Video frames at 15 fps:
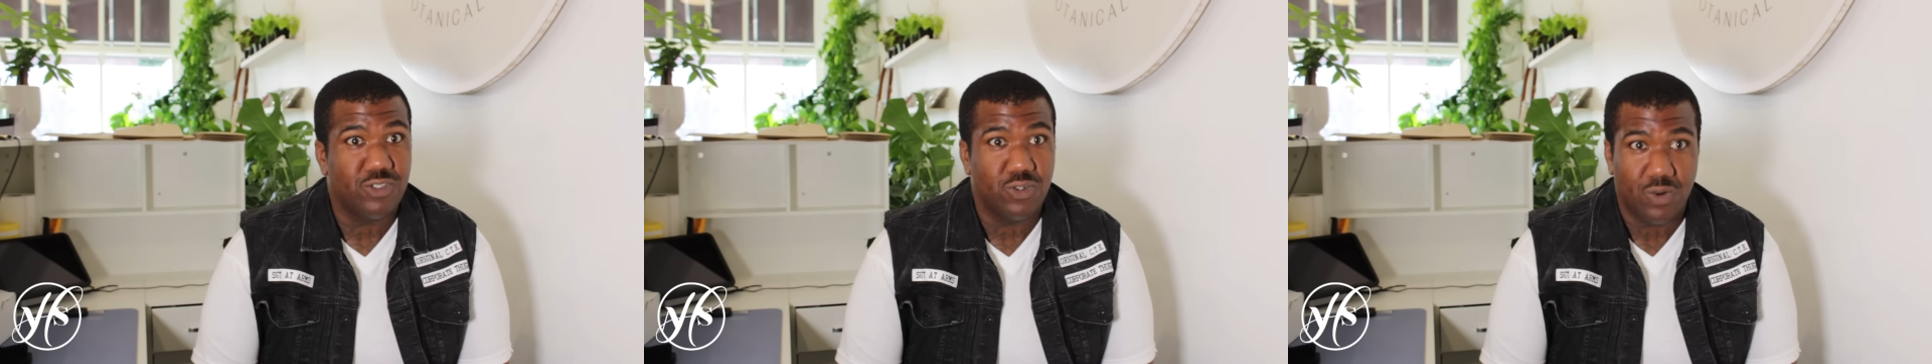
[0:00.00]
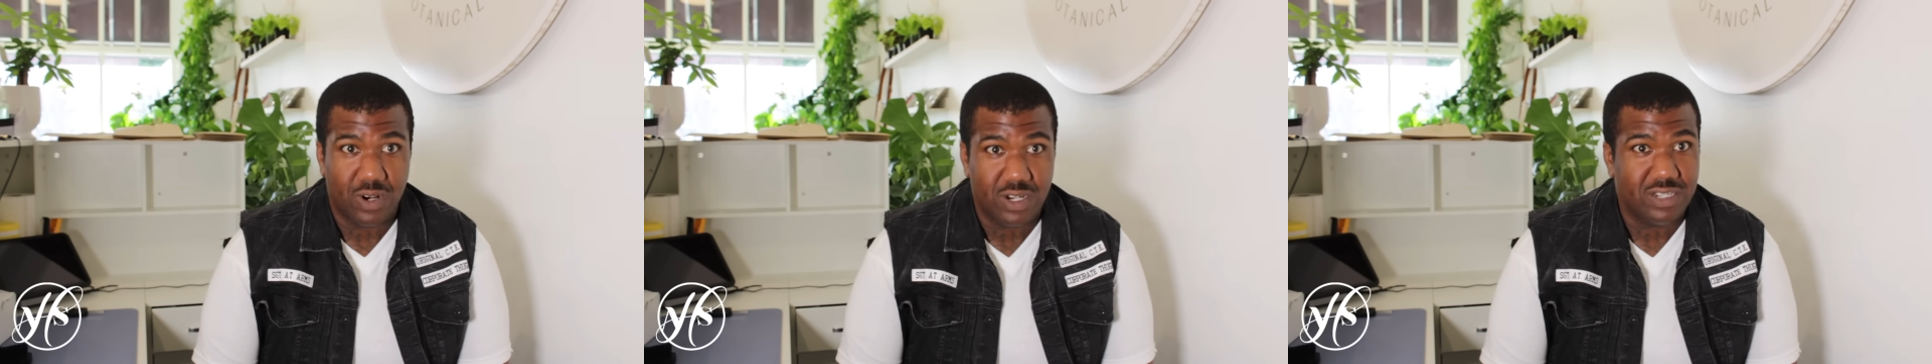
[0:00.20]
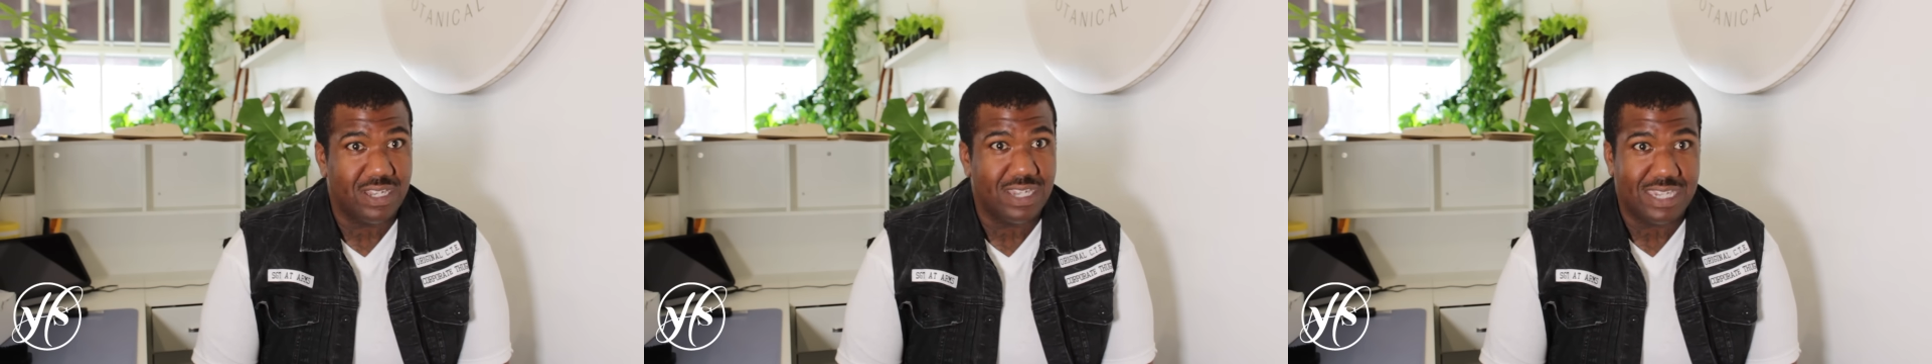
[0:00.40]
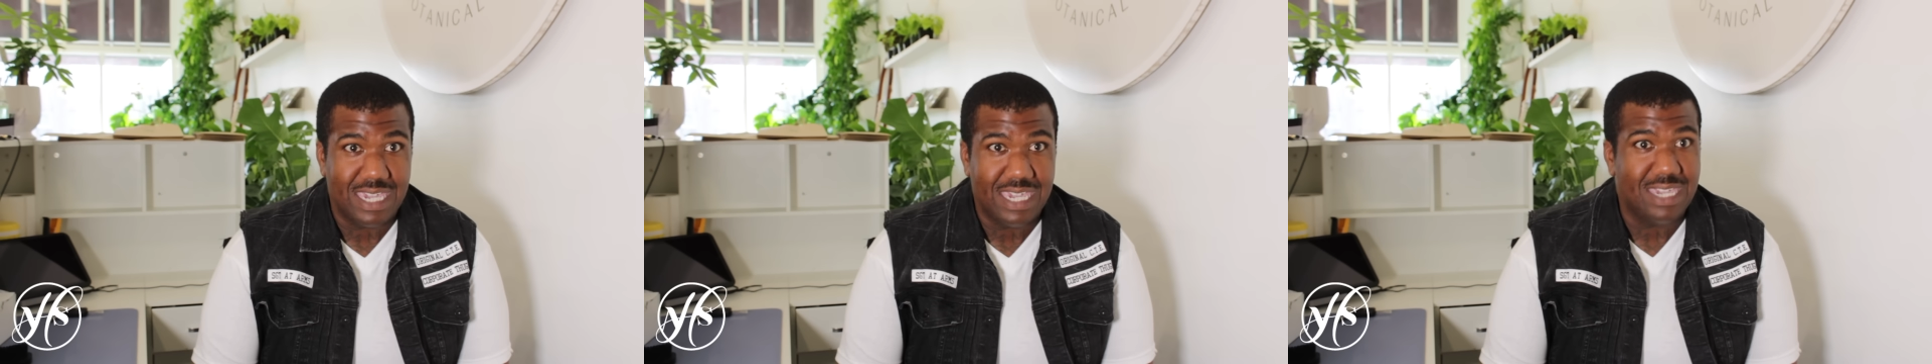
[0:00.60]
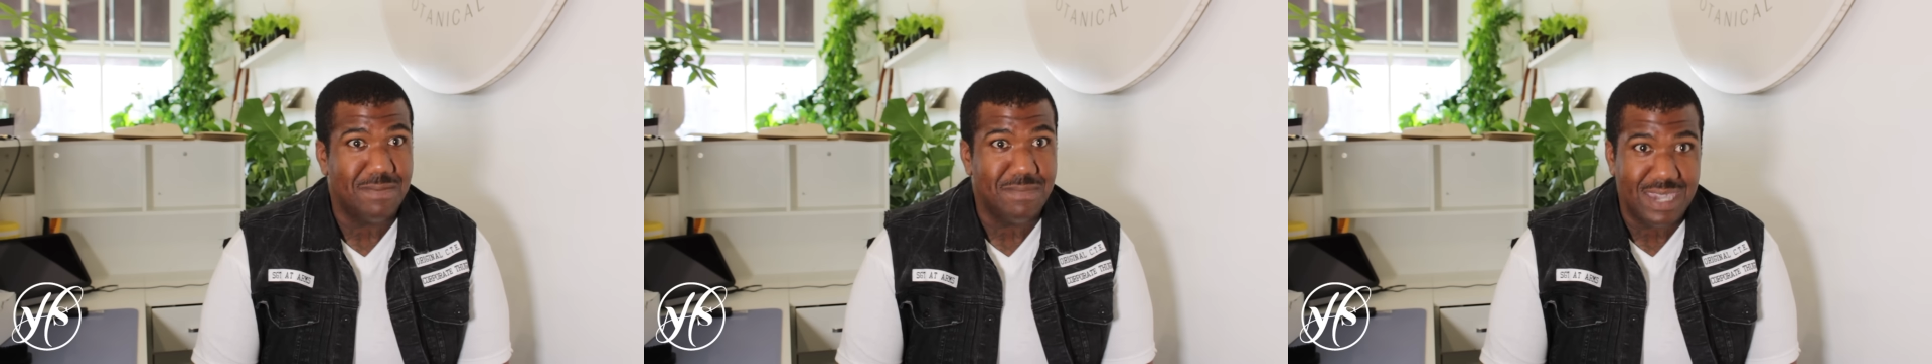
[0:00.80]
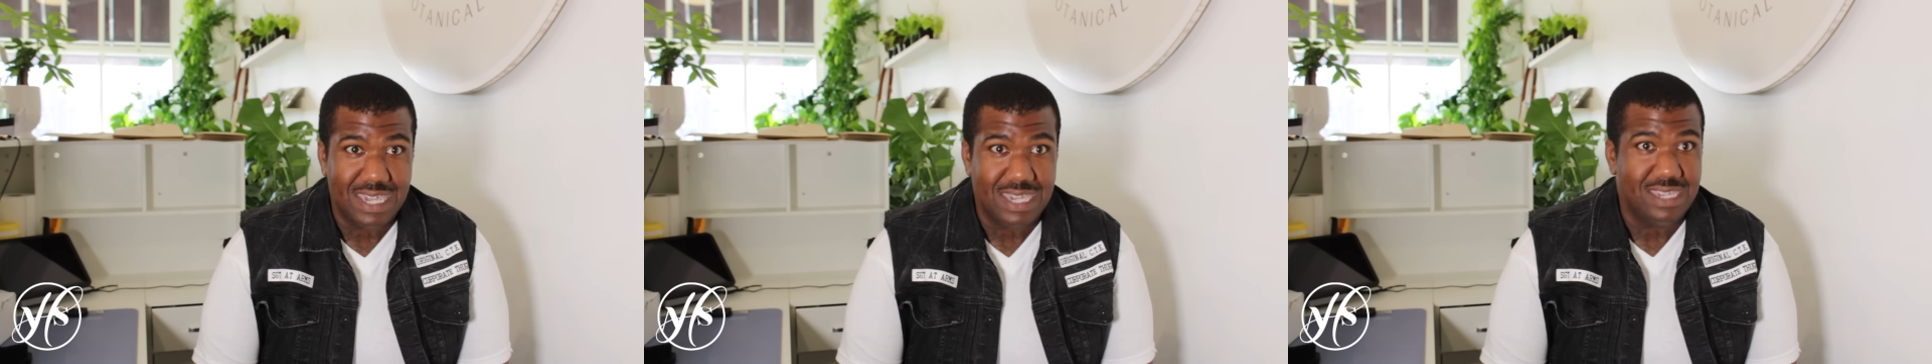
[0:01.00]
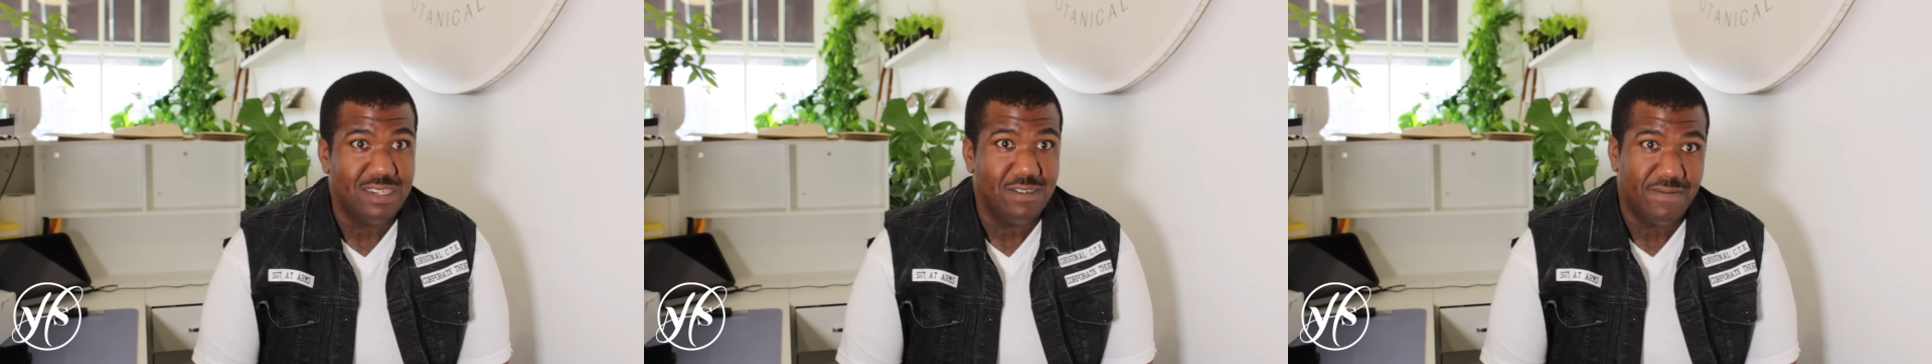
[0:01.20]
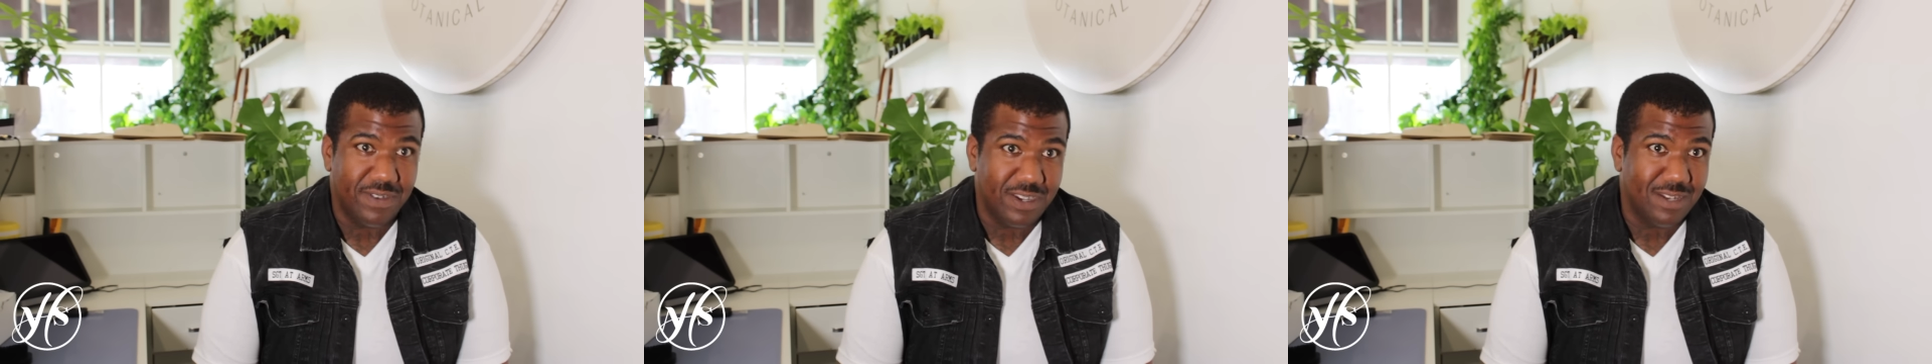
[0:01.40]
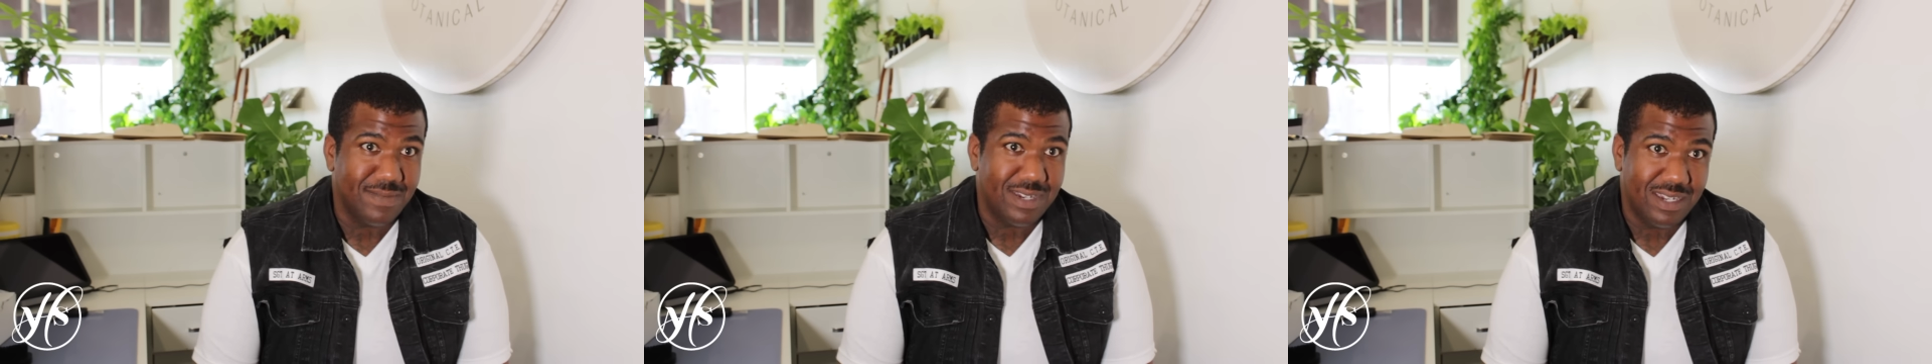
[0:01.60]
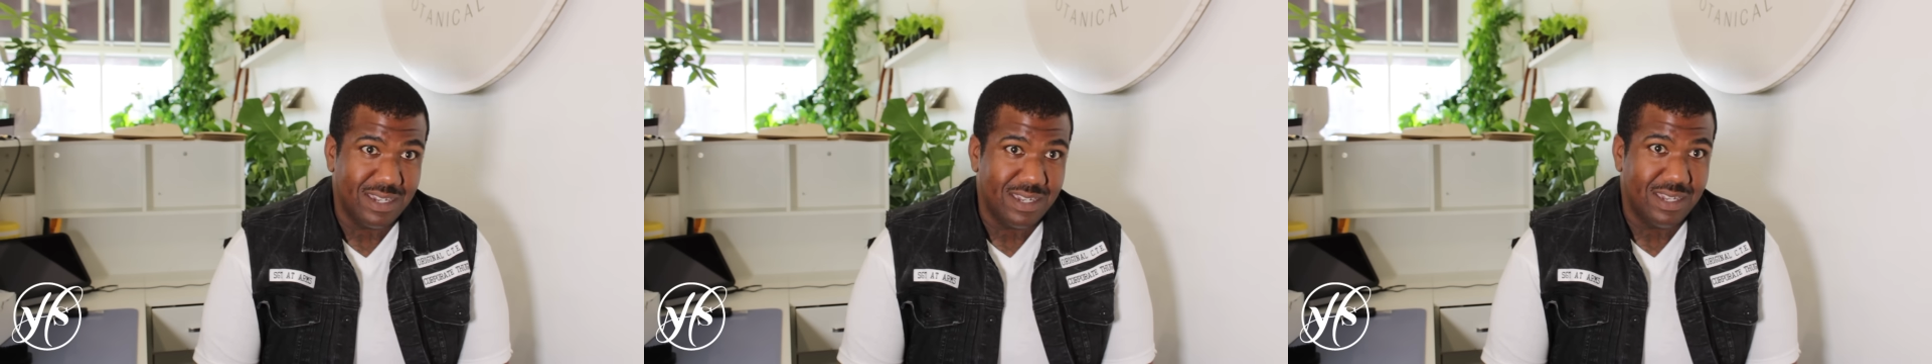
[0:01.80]
Georgia and Kinky B. You feel
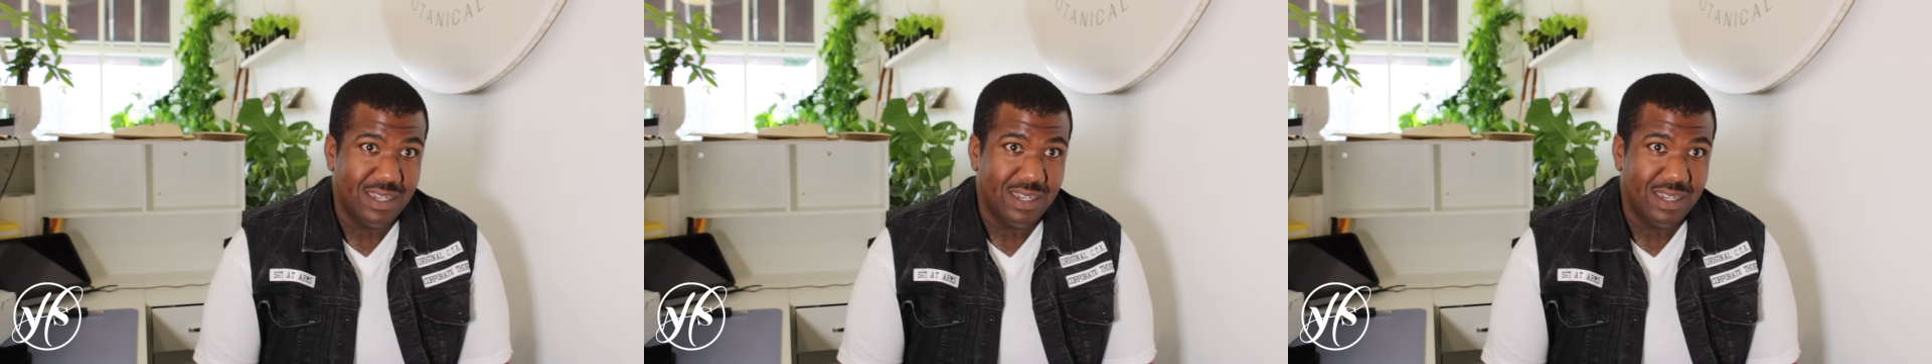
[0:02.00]
me?